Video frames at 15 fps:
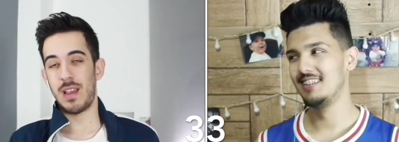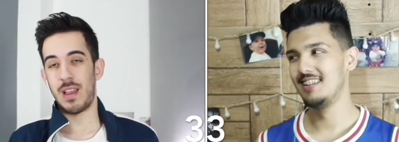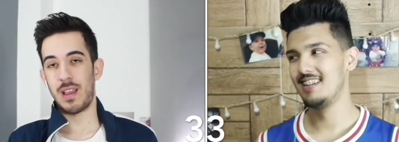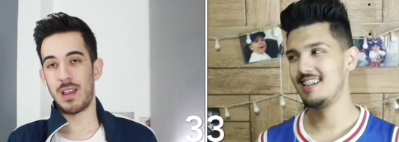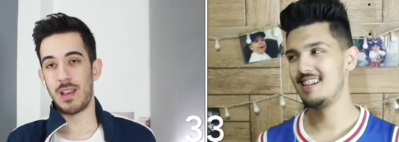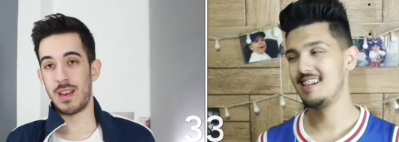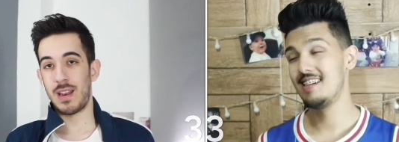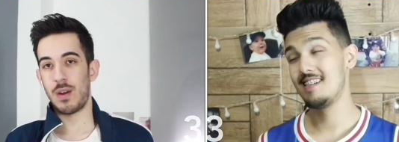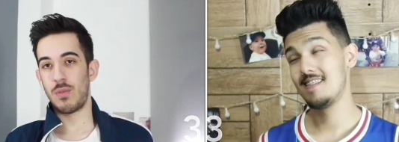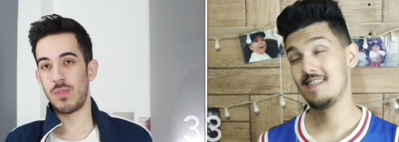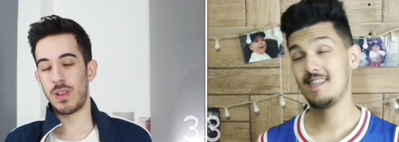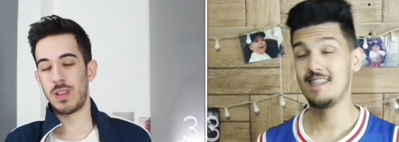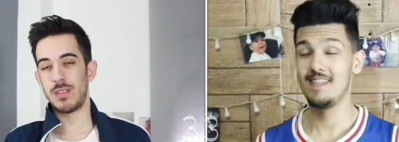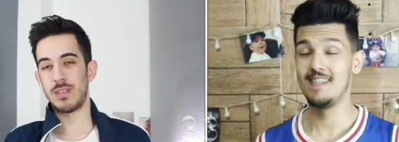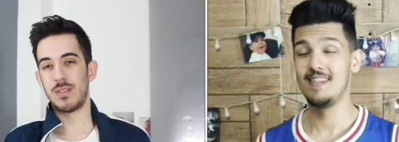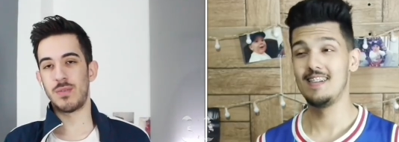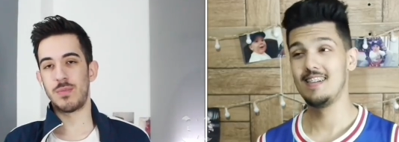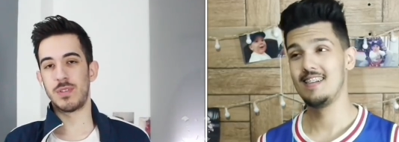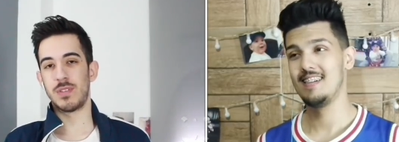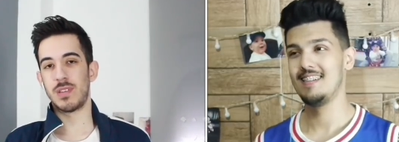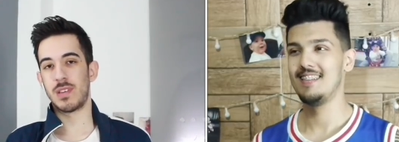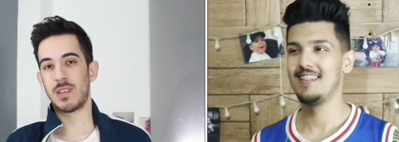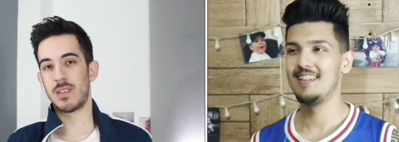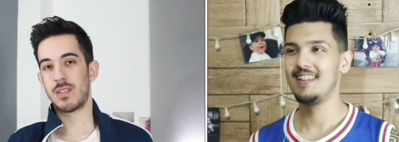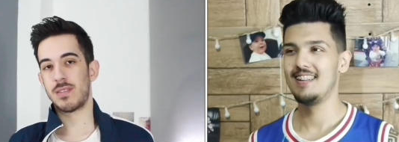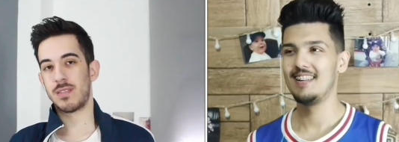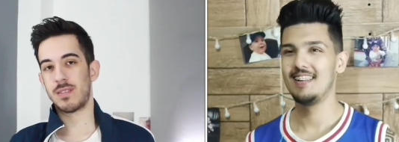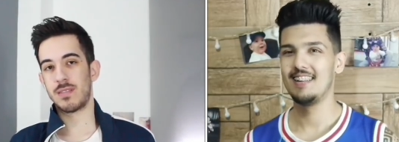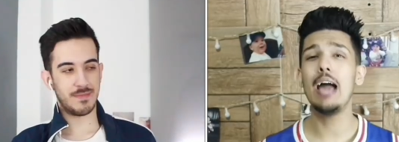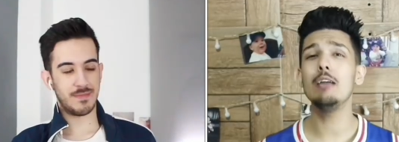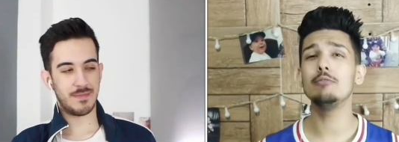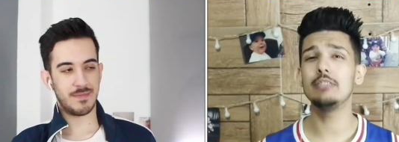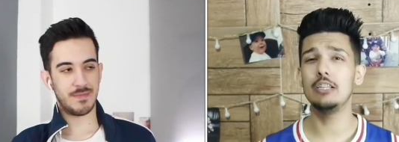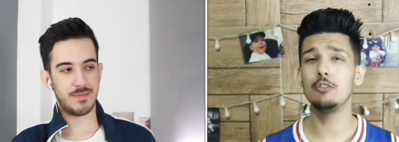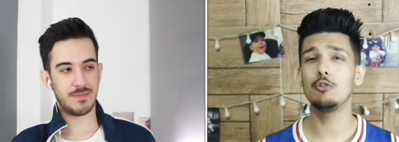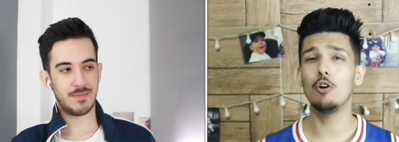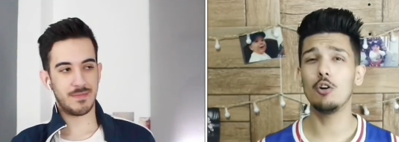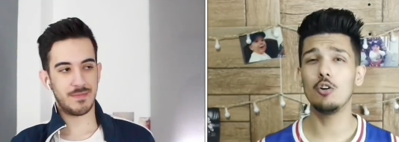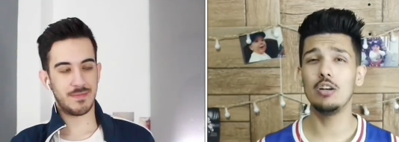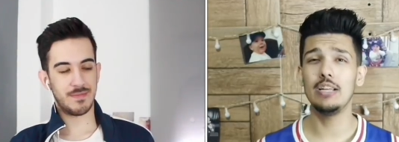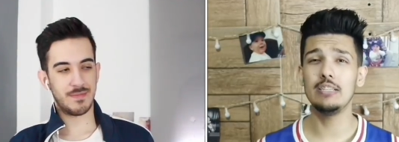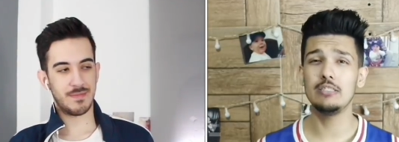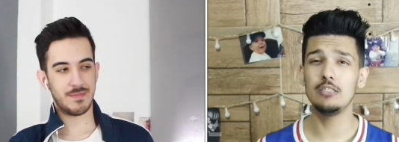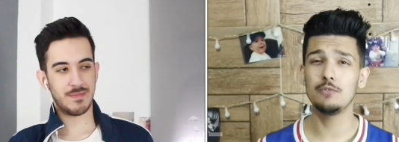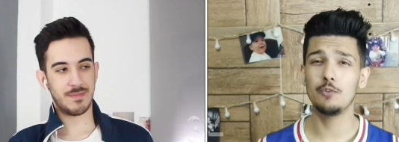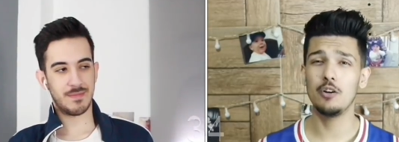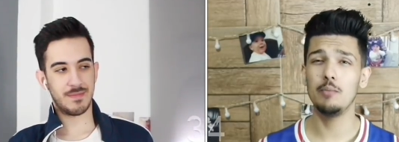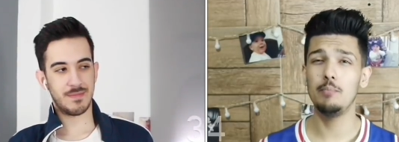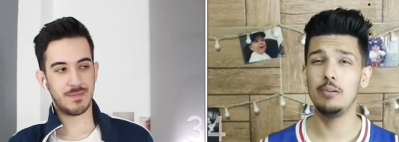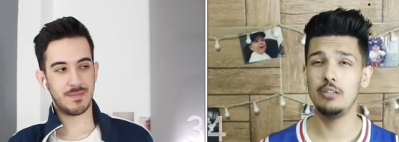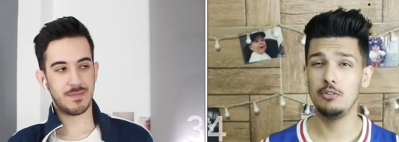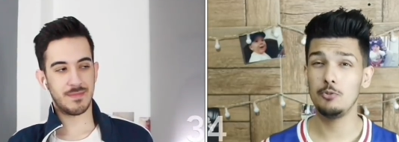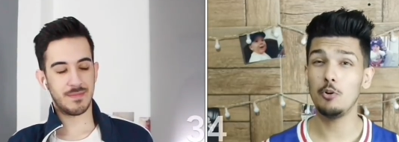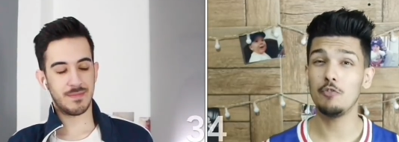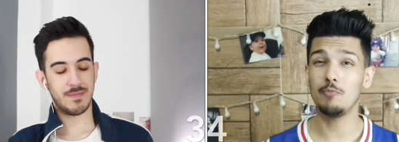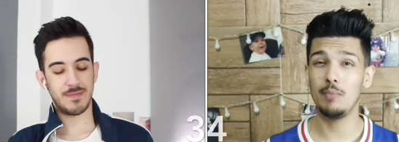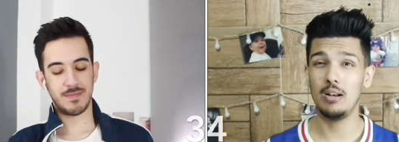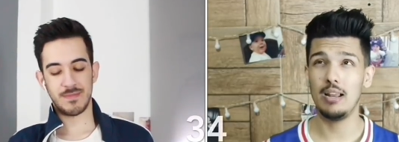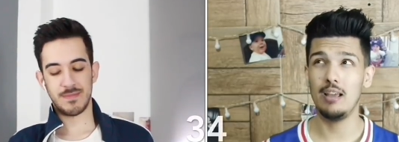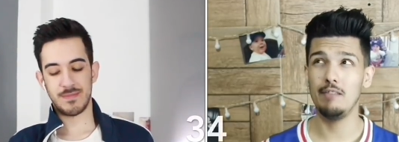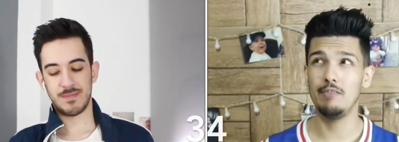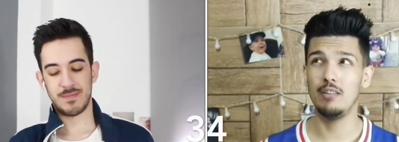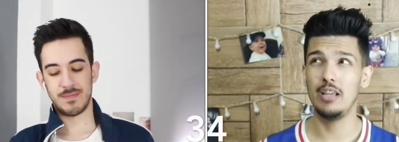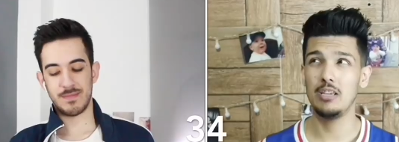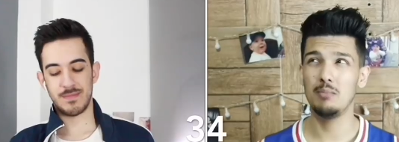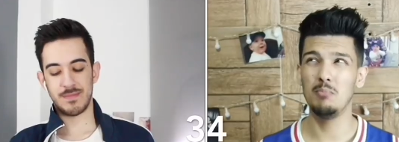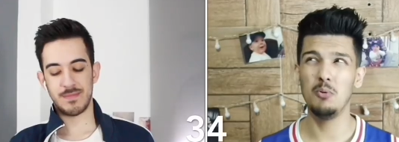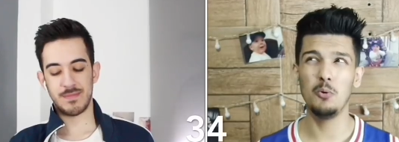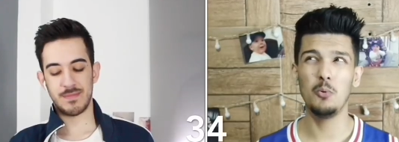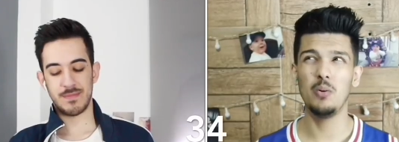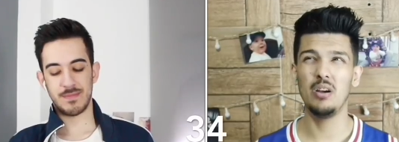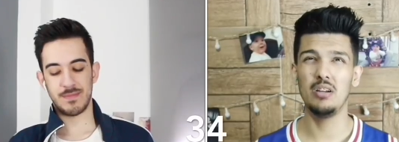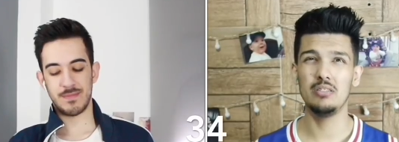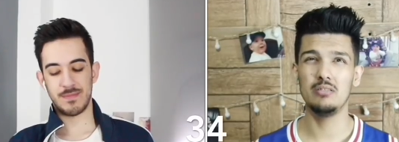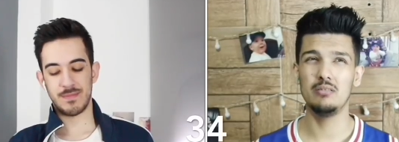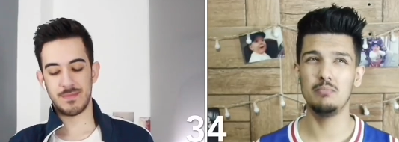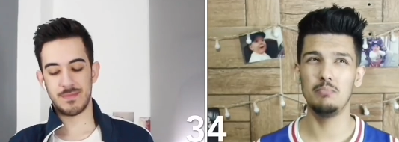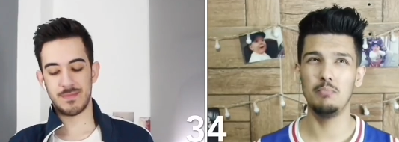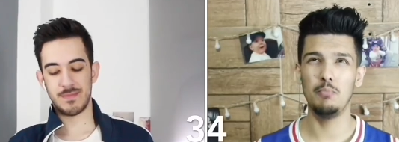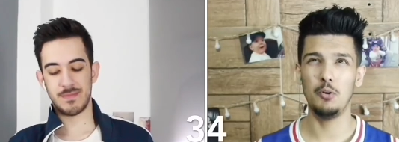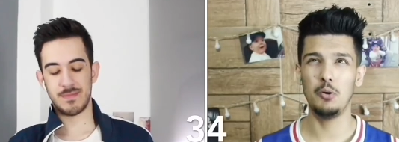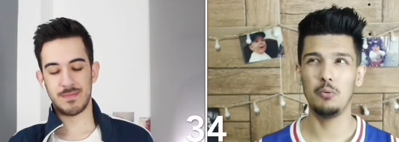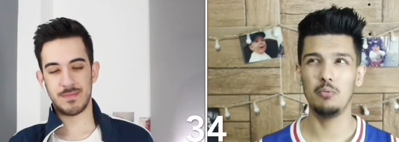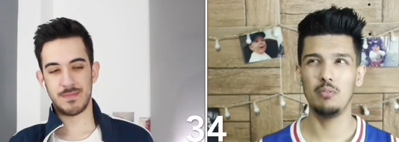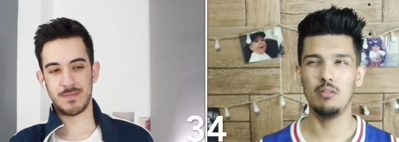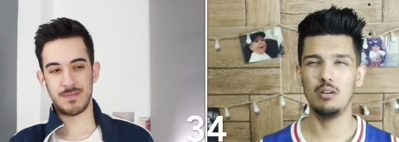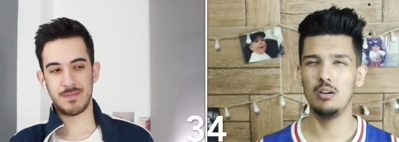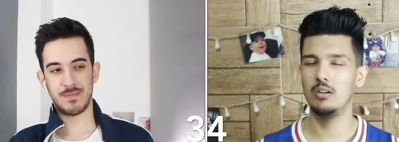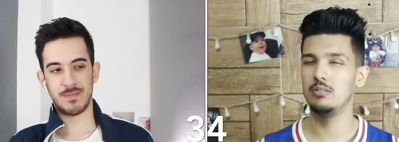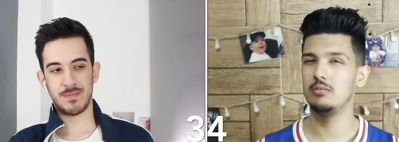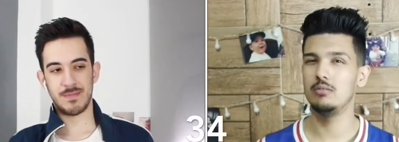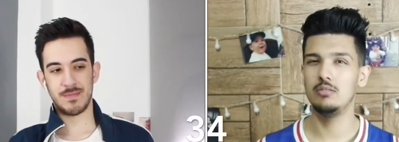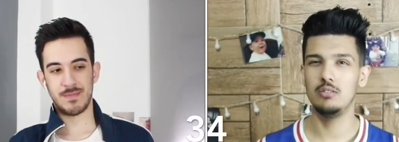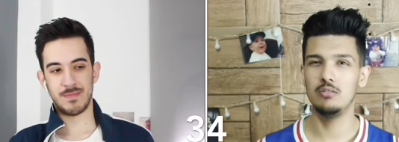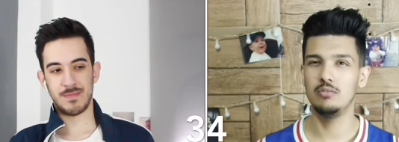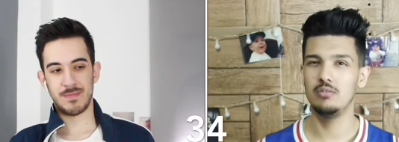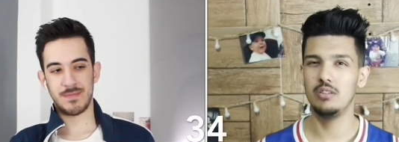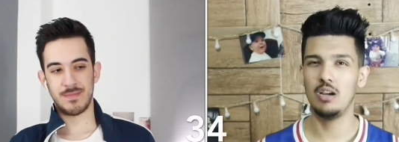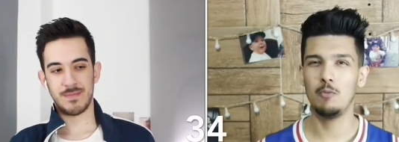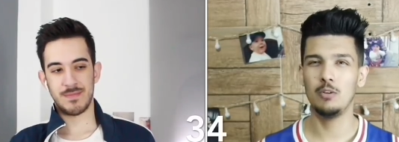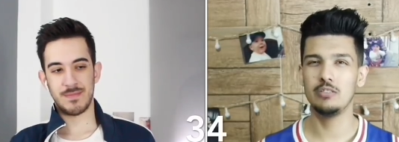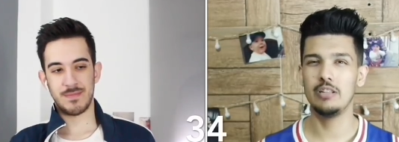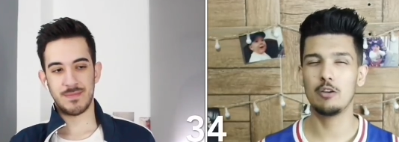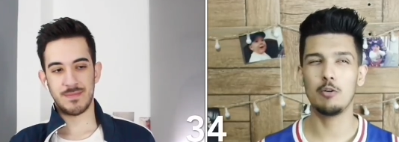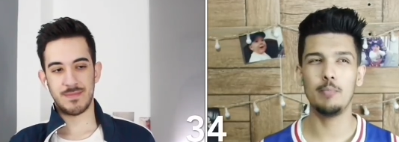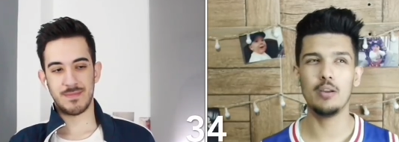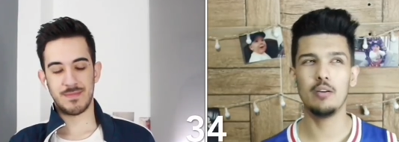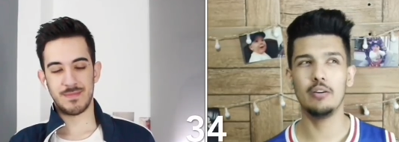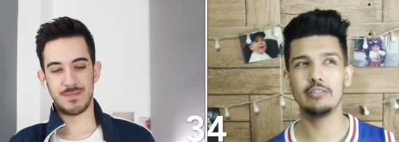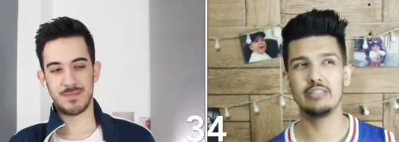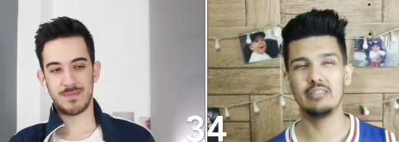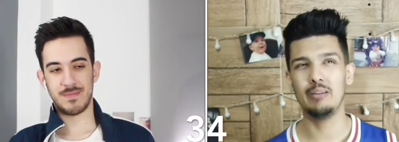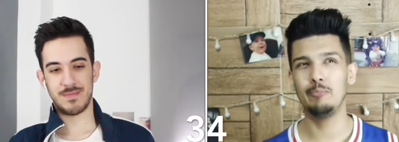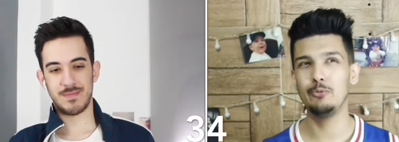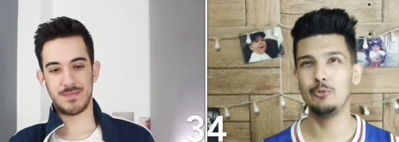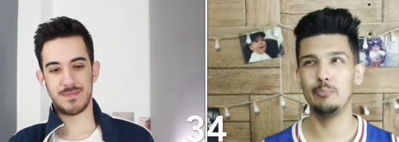Speaker 1: I, and I would listen to music.
Speaker 2: I used color laces for a period of my life, like blue and brown. And seriously, I was like, oh my gosh, I'm